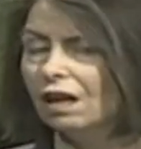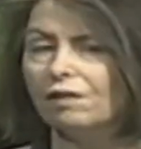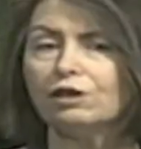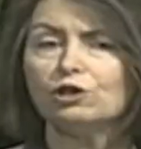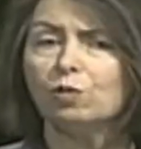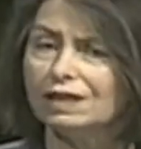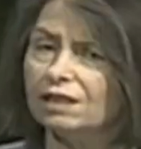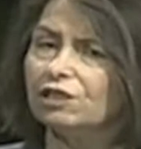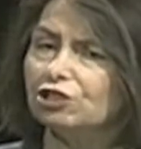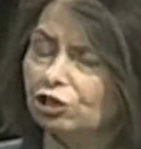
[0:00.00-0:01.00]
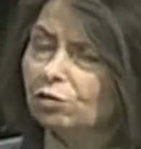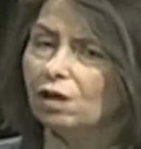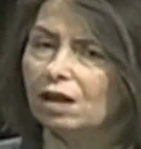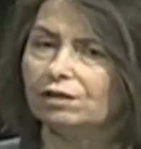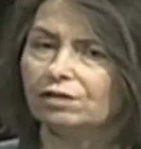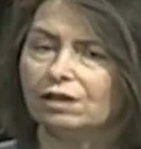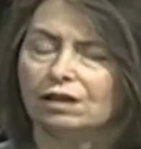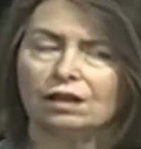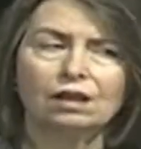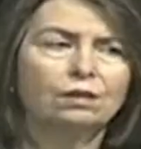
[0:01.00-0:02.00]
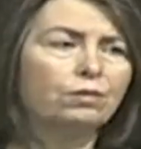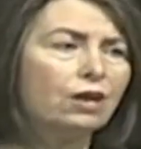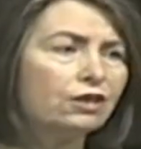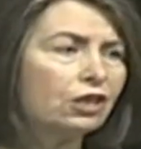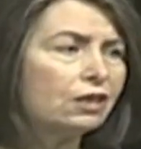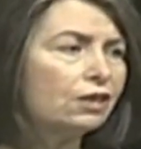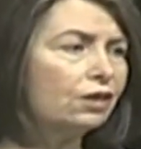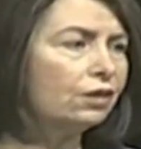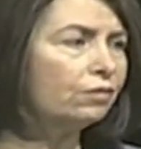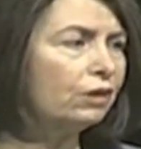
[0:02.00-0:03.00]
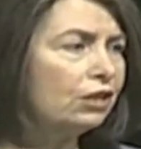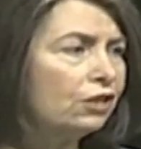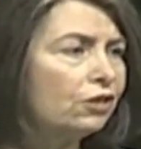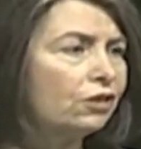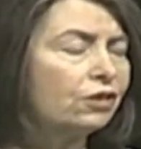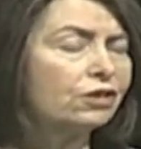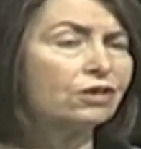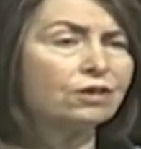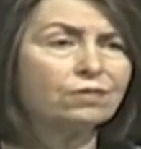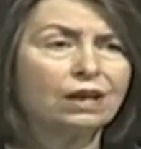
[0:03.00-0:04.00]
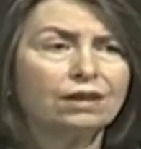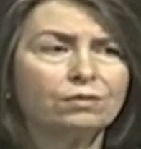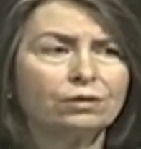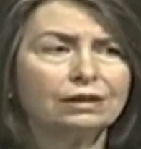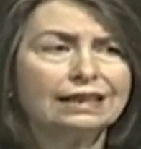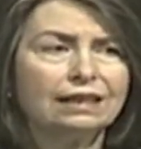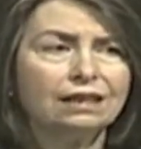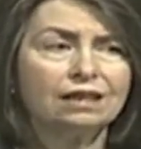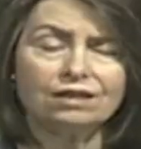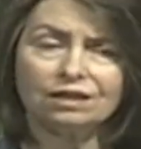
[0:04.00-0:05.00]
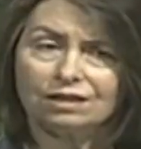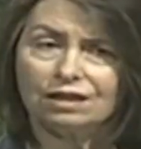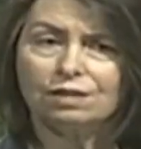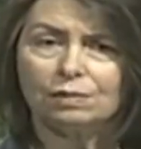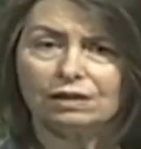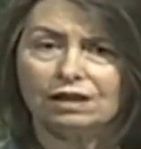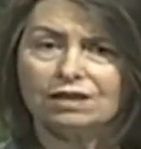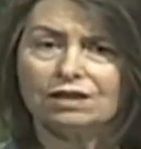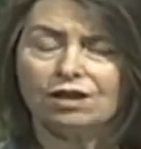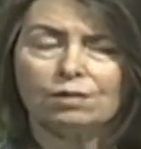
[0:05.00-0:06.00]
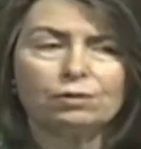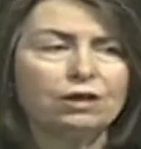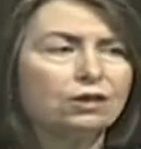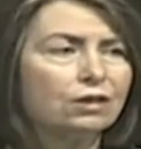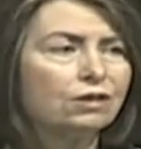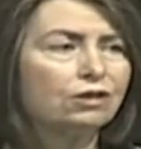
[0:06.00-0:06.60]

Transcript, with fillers: Of the 2,200 projects that are registered or certified for LEED existing buildings and operations,